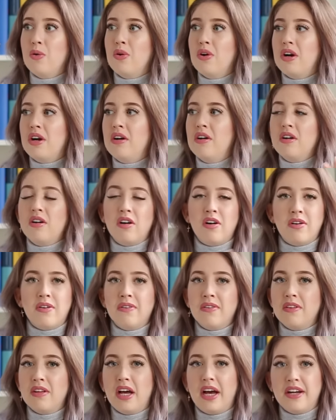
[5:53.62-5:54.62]
or
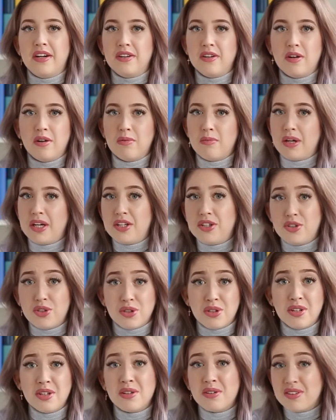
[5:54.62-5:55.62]
on, I don't know, my
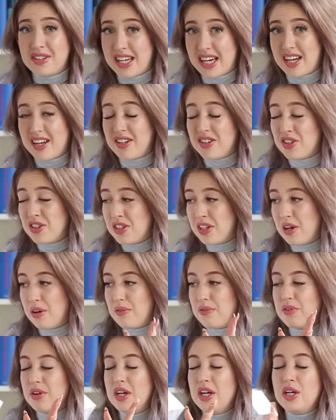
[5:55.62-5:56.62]
journal, that kind of
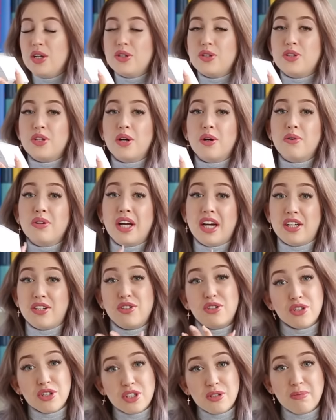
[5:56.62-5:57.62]
stuff. So yeah,
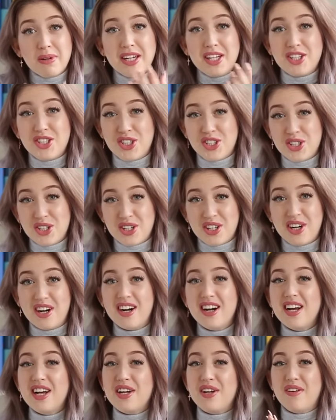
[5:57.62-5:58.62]
just make sure
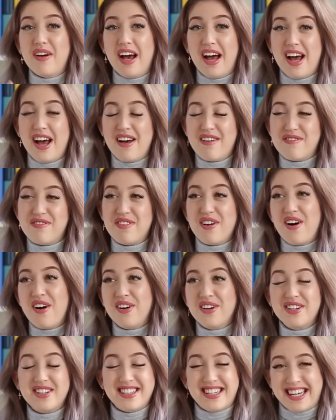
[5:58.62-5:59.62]
you have
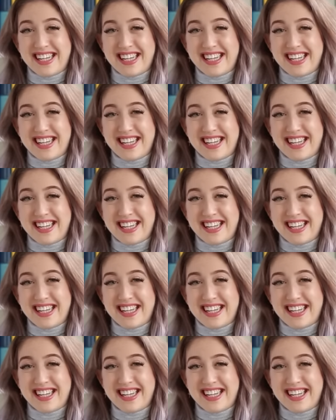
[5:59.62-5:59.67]
all your